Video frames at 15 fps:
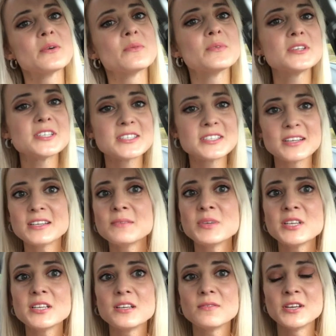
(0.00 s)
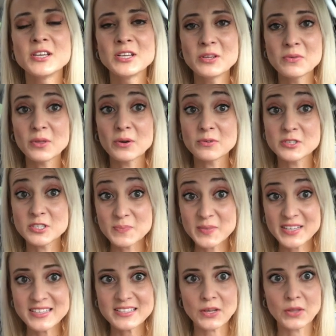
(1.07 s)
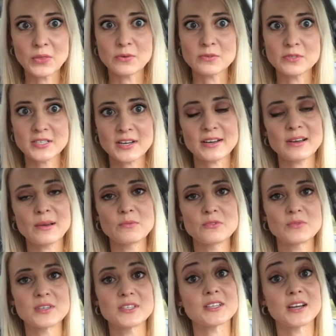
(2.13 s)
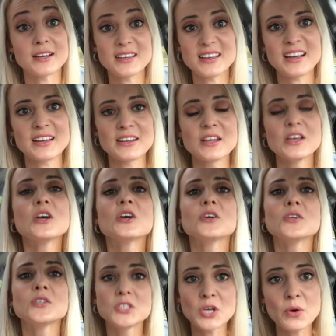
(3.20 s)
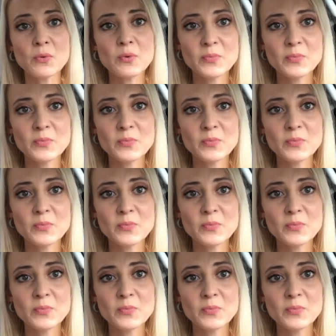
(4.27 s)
which is going to be giving you those speeds and those times, which again, so